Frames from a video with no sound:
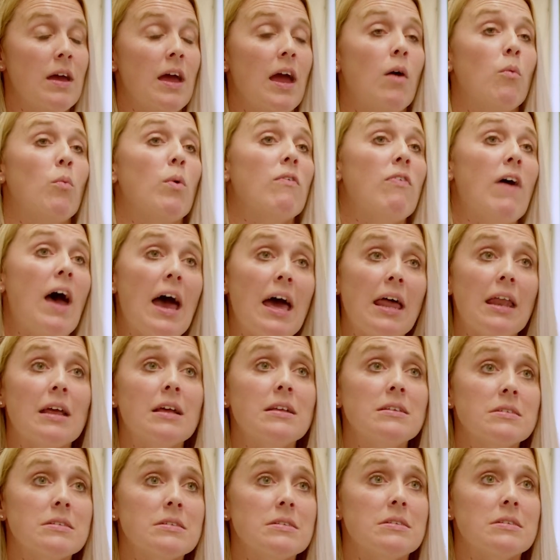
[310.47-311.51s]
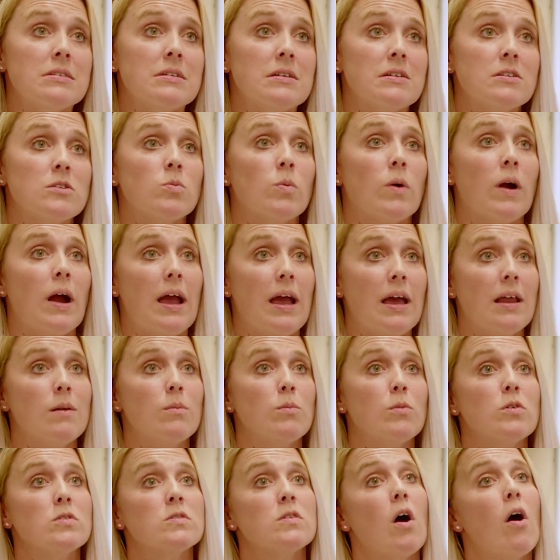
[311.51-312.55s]
And we've had instances where
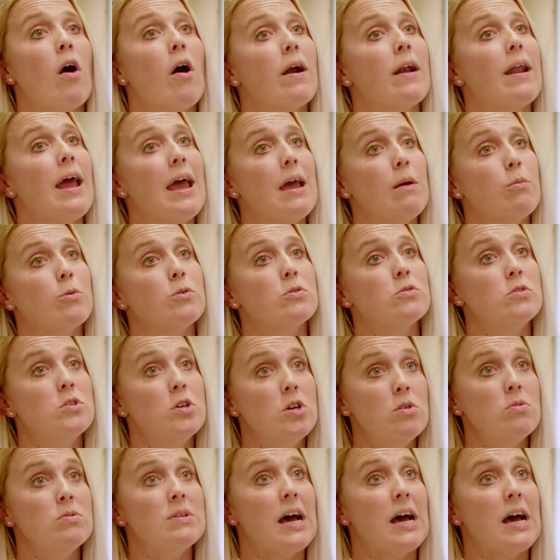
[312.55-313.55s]
animals aren't able to